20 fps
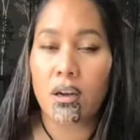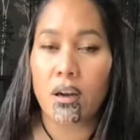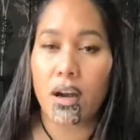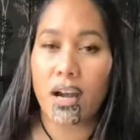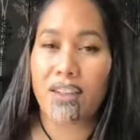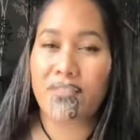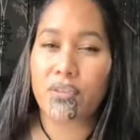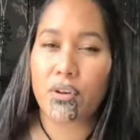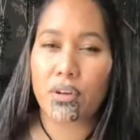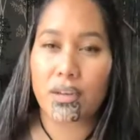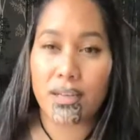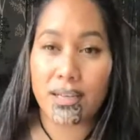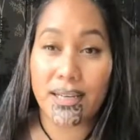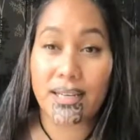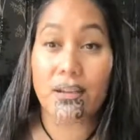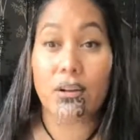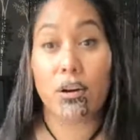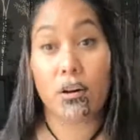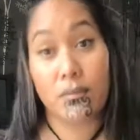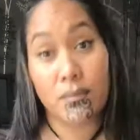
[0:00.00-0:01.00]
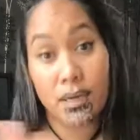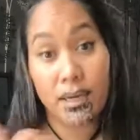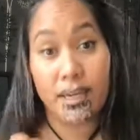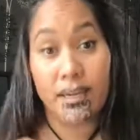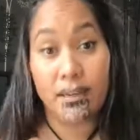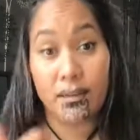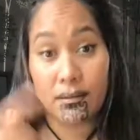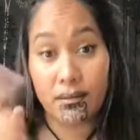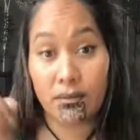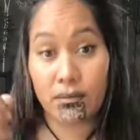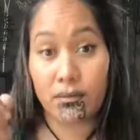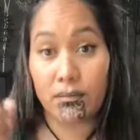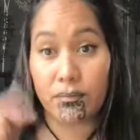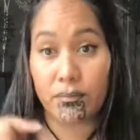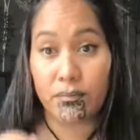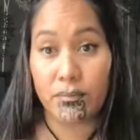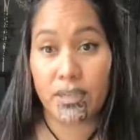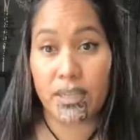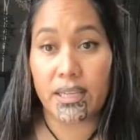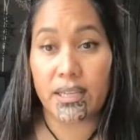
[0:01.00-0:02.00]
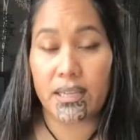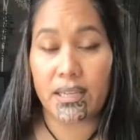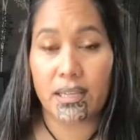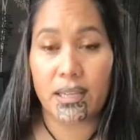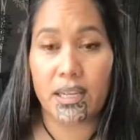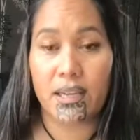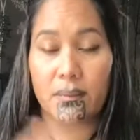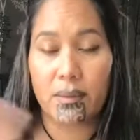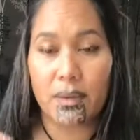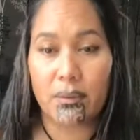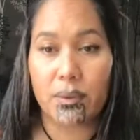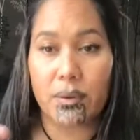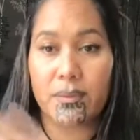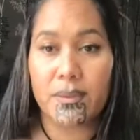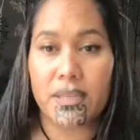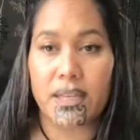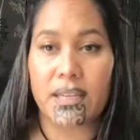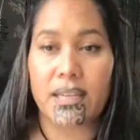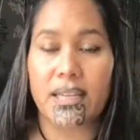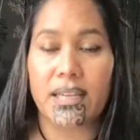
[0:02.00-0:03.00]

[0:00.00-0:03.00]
I've got a link on my link in here, my website